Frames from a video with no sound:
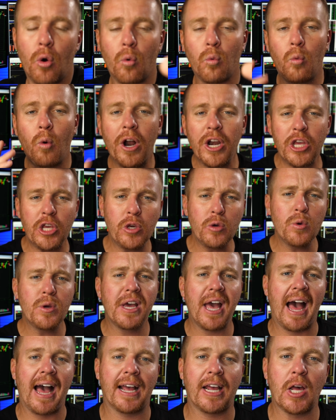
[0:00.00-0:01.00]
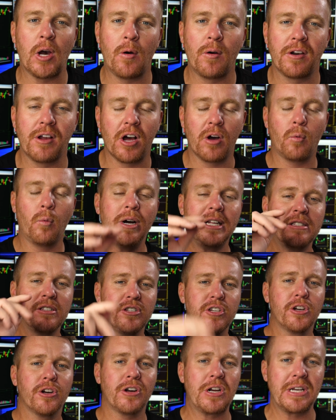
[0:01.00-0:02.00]
What do you got going on? What's
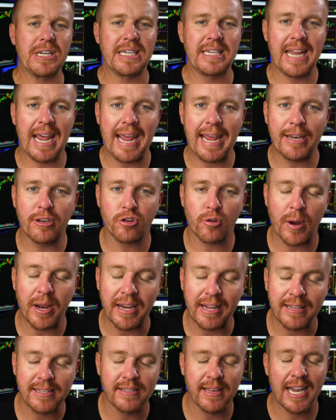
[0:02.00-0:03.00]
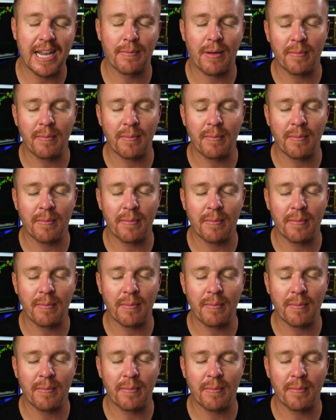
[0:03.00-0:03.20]
your day trading setup?